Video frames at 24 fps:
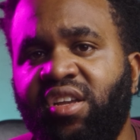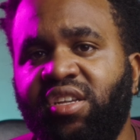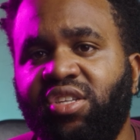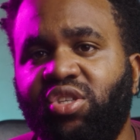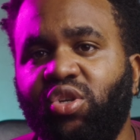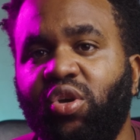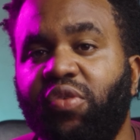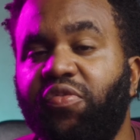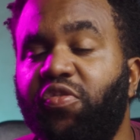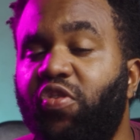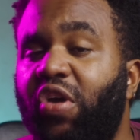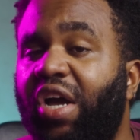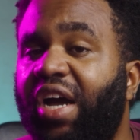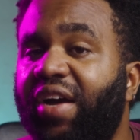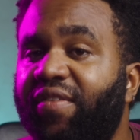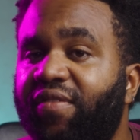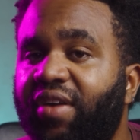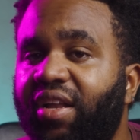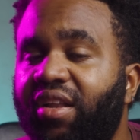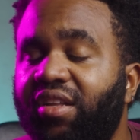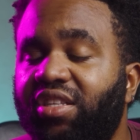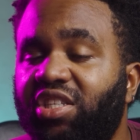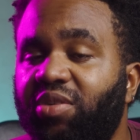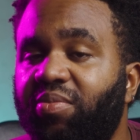So if you have
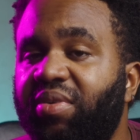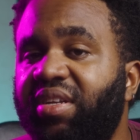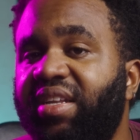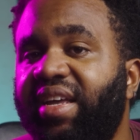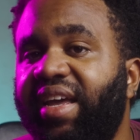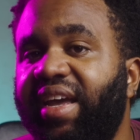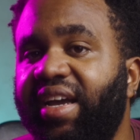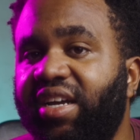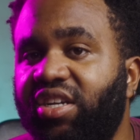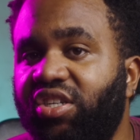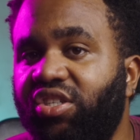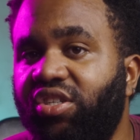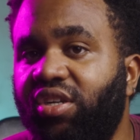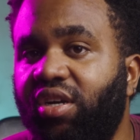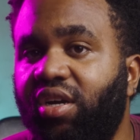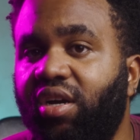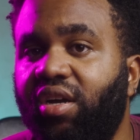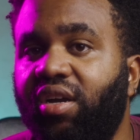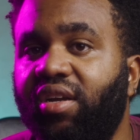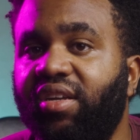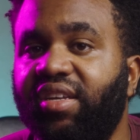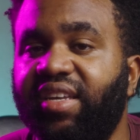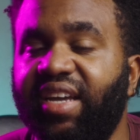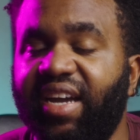a little bit extra
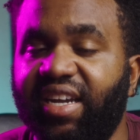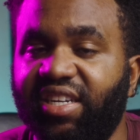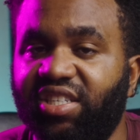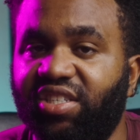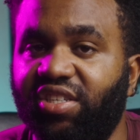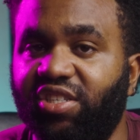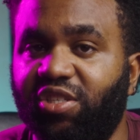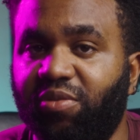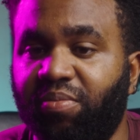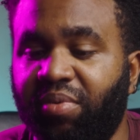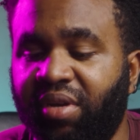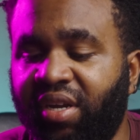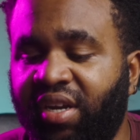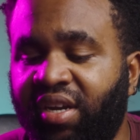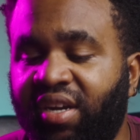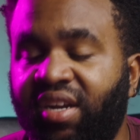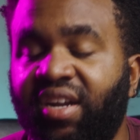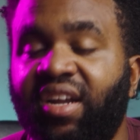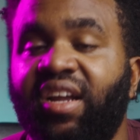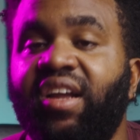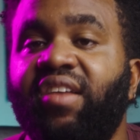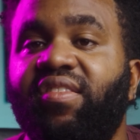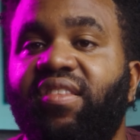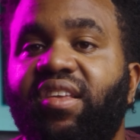cash to spare,
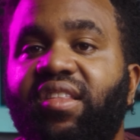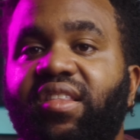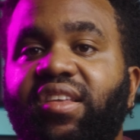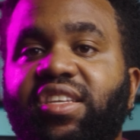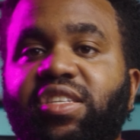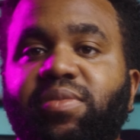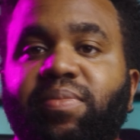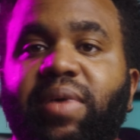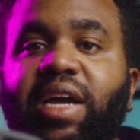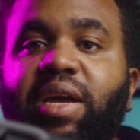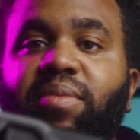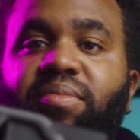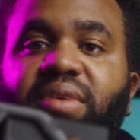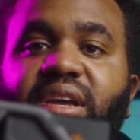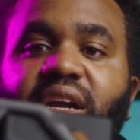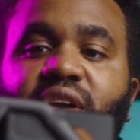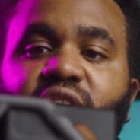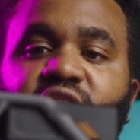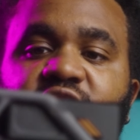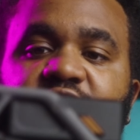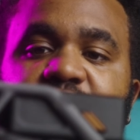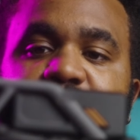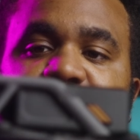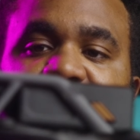then this might be a
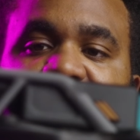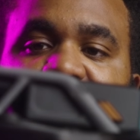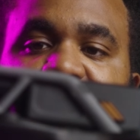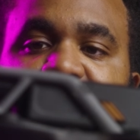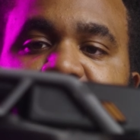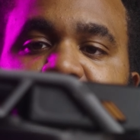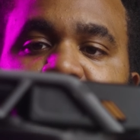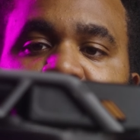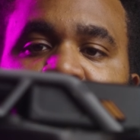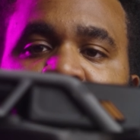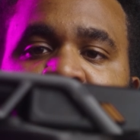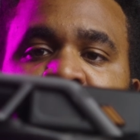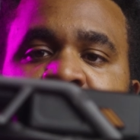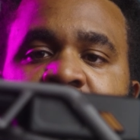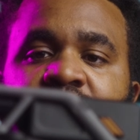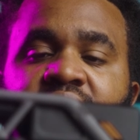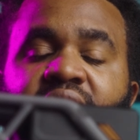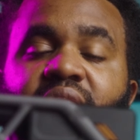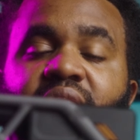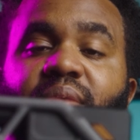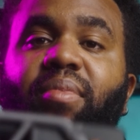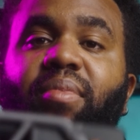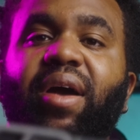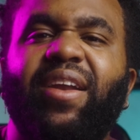good option for you.
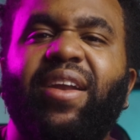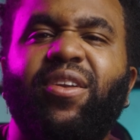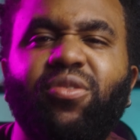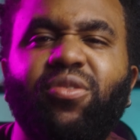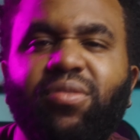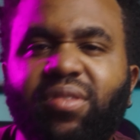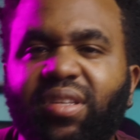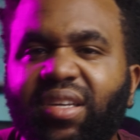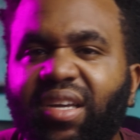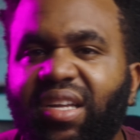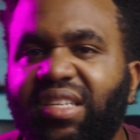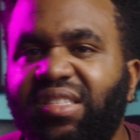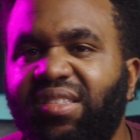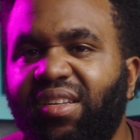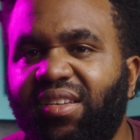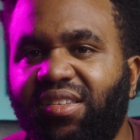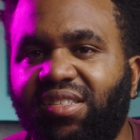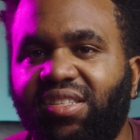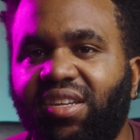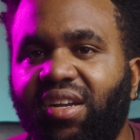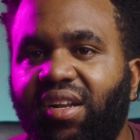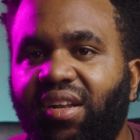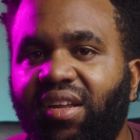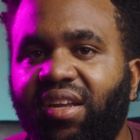But I don't think it's
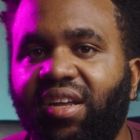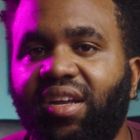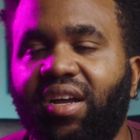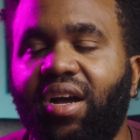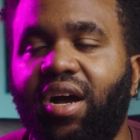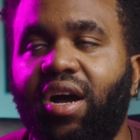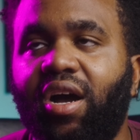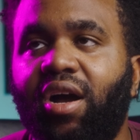necessarily